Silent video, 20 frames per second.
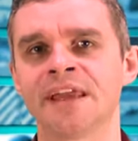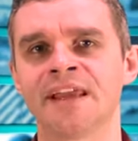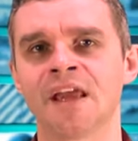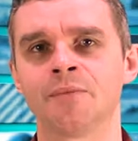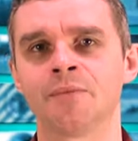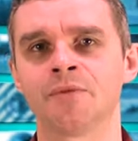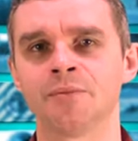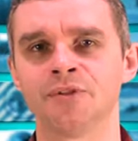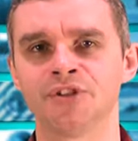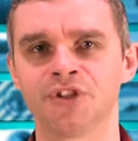
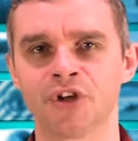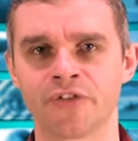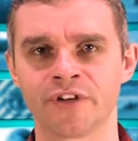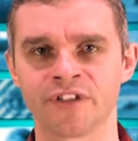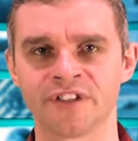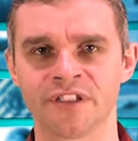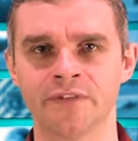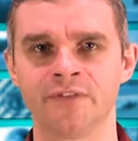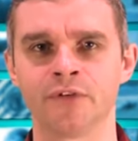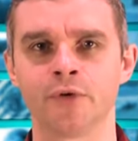make up the
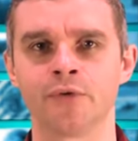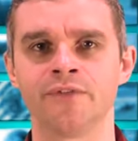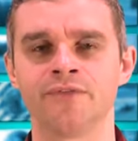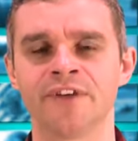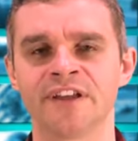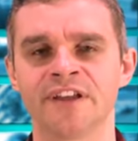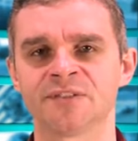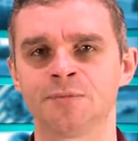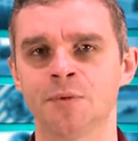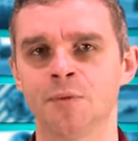majority of your
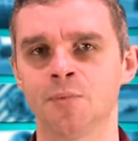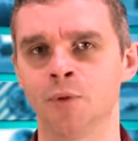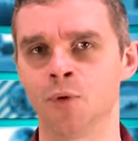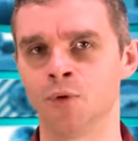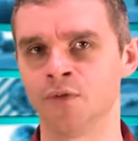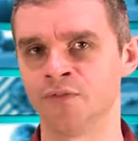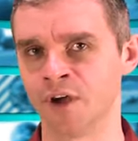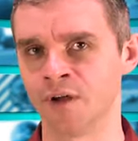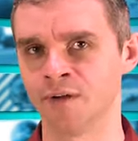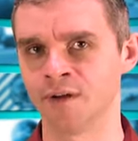investment
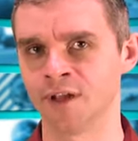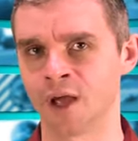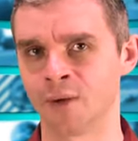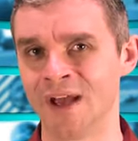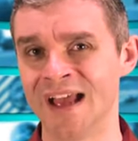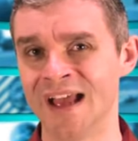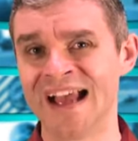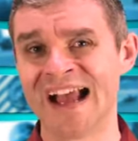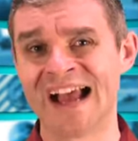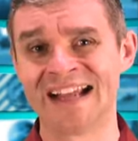
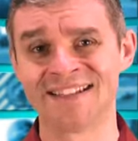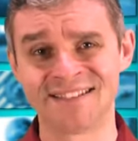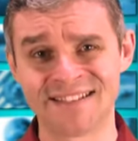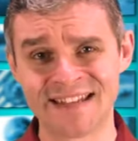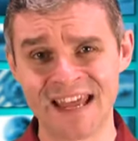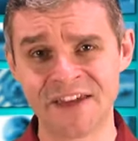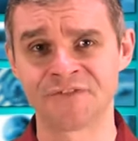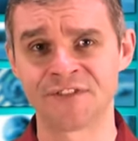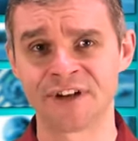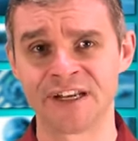portfolio
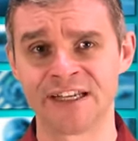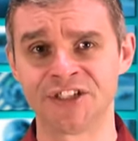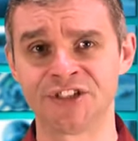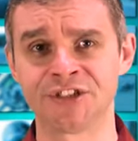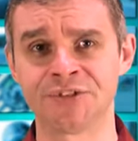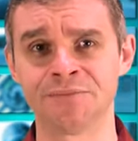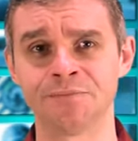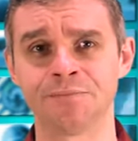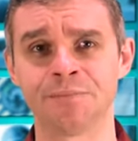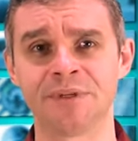and definitely
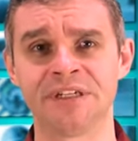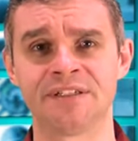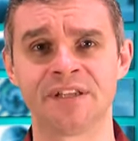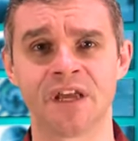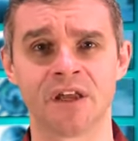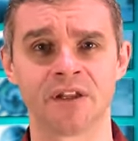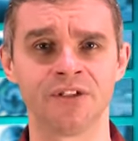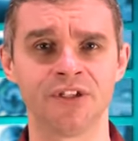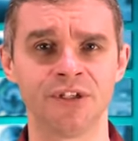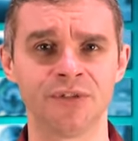shouldn't be
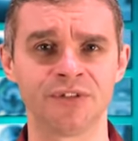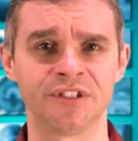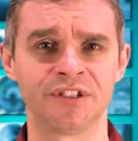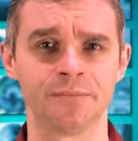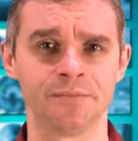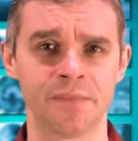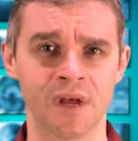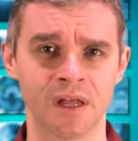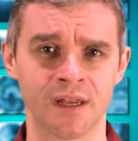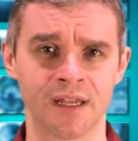done
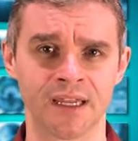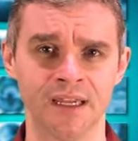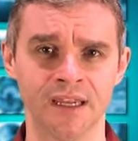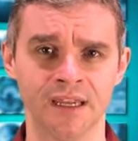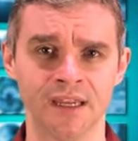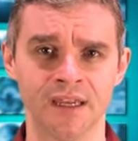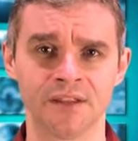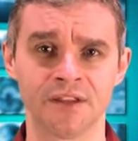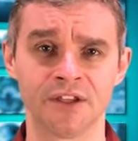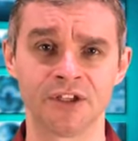using the money
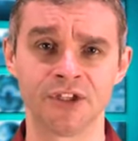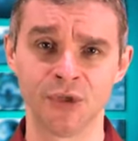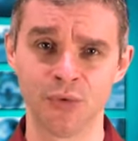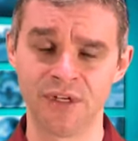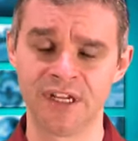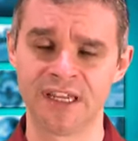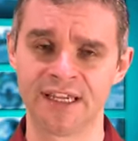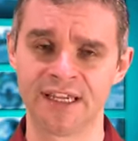that you